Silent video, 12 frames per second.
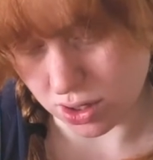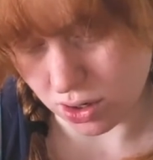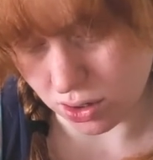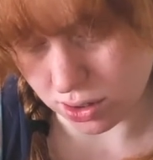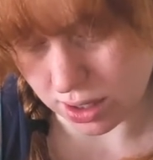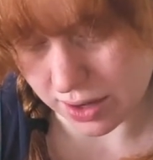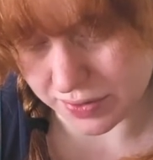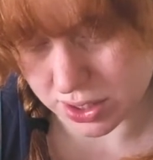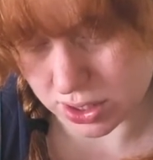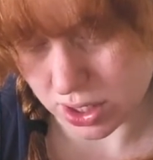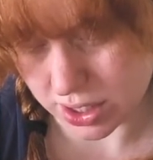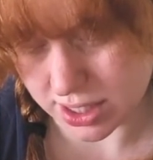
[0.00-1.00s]

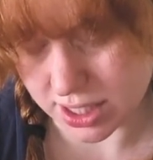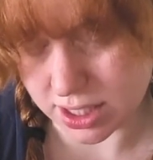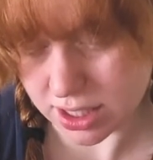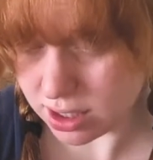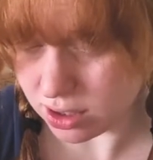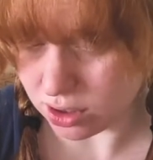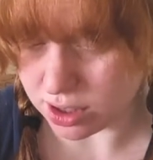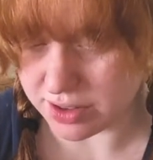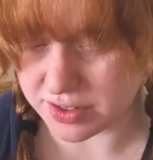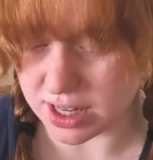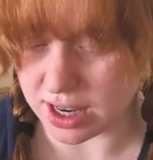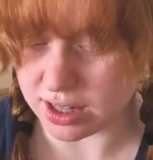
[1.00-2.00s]

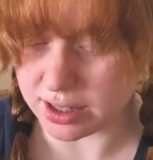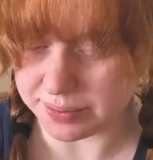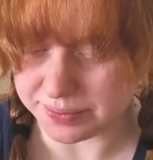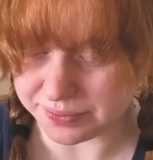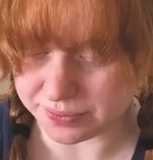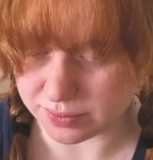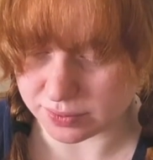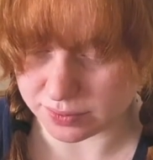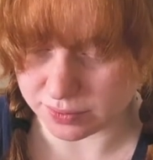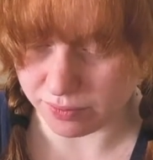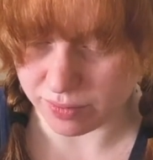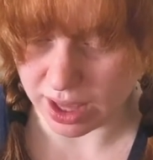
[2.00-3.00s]
Olafsdottir.
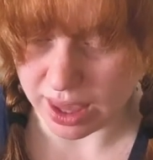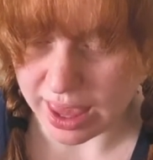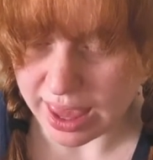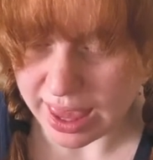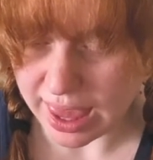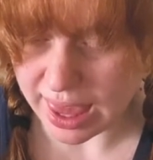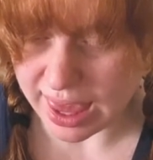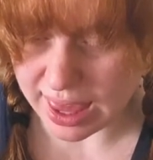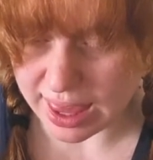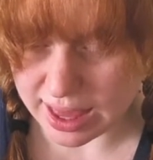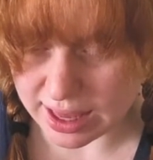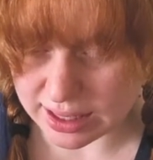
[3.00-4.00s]

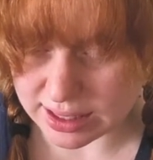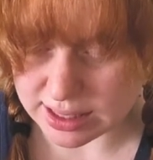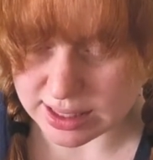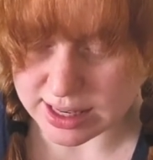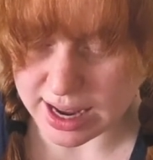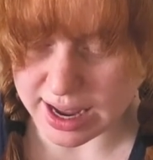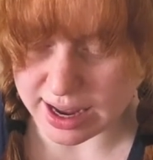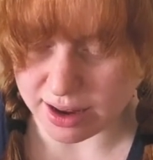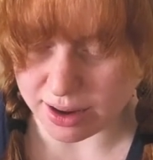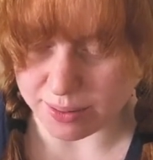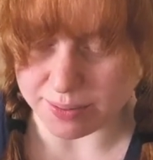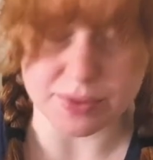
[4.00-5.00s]
And
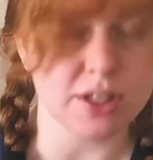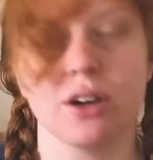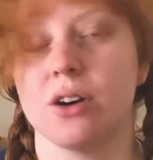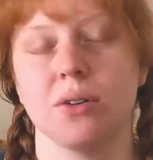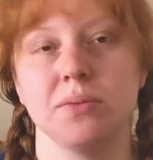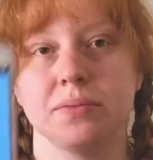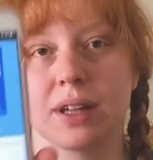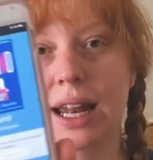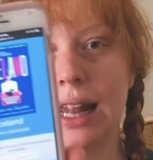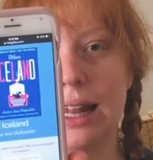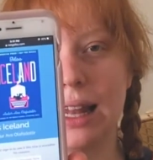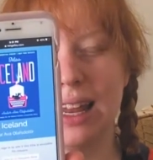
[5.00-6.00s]
so
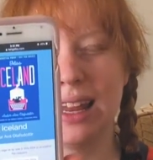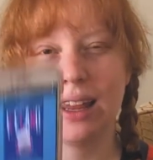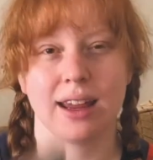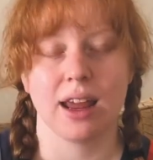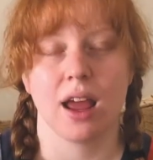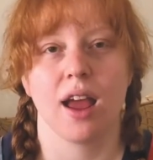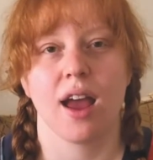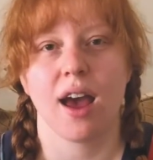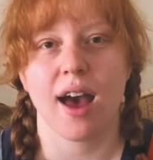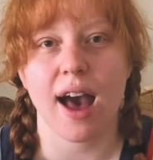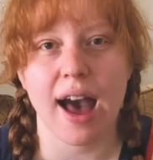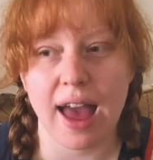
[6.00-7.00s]

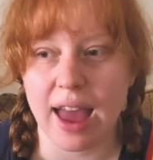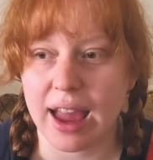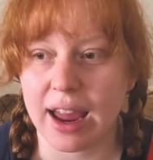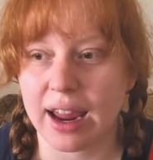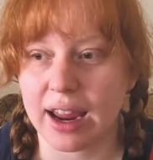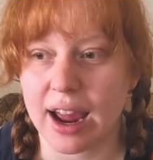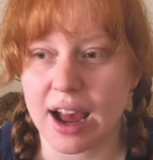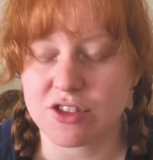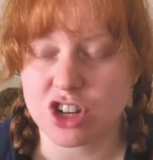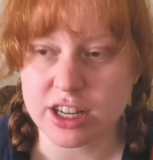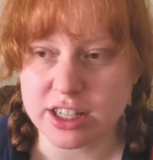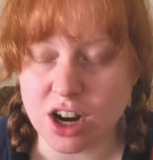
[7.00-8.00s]
I have
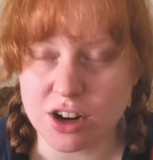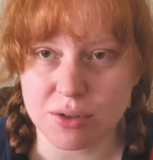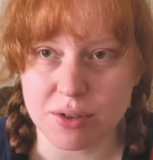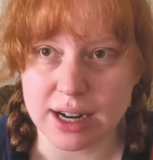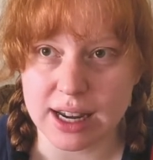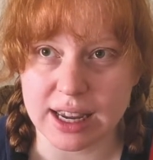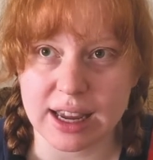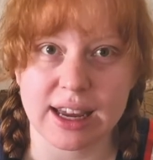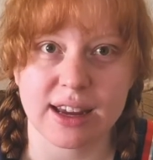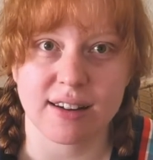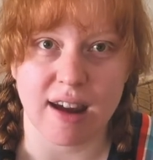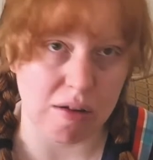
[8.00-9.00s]
just started reading
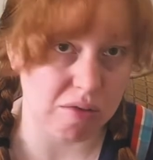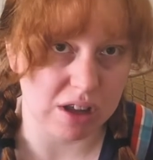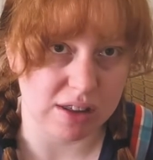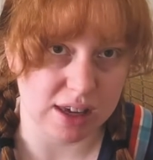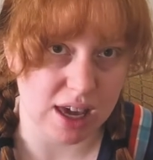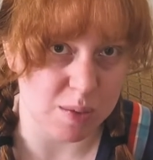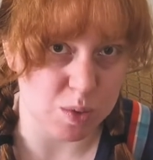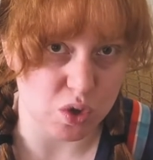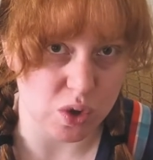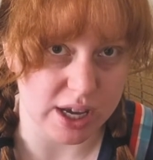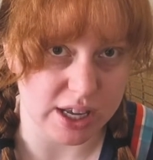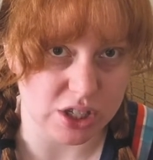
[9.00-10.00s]
it. I really am
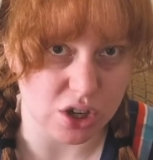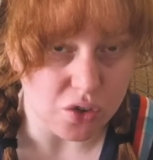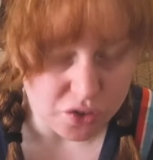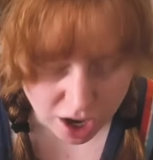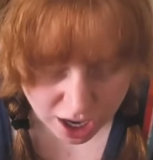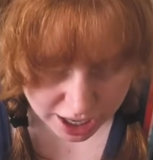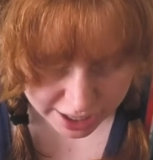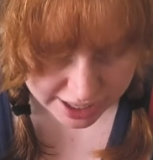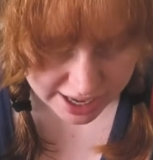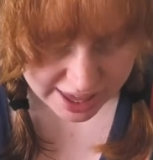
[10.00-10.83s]
enjoying it so far.